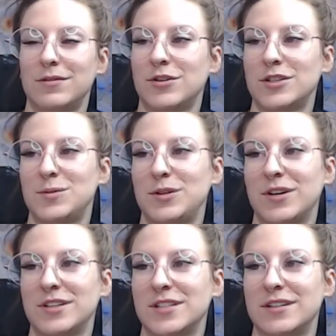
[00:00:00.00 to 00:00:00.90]
Trust me, you
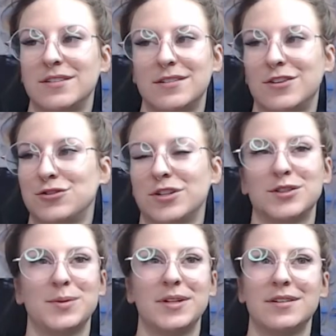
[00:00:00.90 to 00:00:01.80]
guys. I not uh,
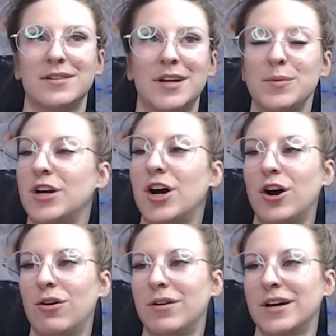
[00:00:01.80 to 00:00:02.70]
trust me. Let me
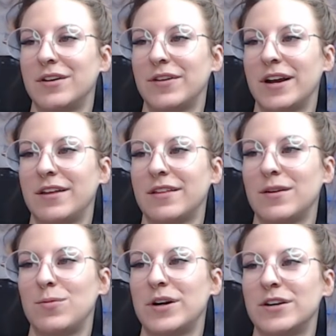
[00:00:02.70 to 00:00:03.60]
know if
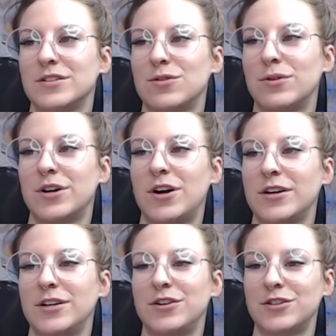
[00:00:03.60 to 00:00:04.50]
anything weird's going
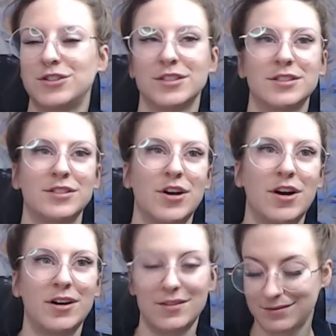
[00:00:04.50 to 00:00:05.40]
on and you're just
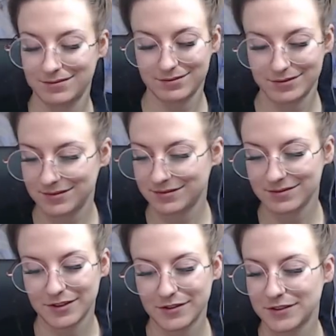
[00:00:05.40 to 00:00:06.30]
not,
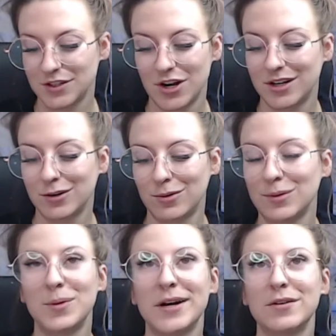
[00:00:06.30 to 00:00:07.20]
if it's not
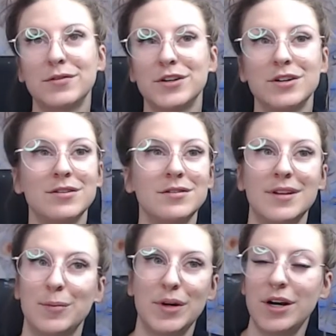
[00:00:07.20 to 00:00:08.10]
going well for you.
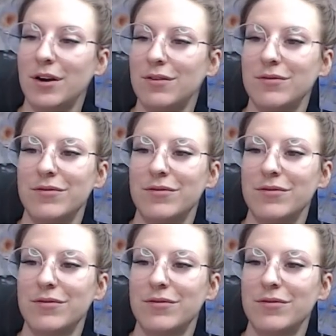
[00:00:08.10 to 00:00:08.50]
Let me know.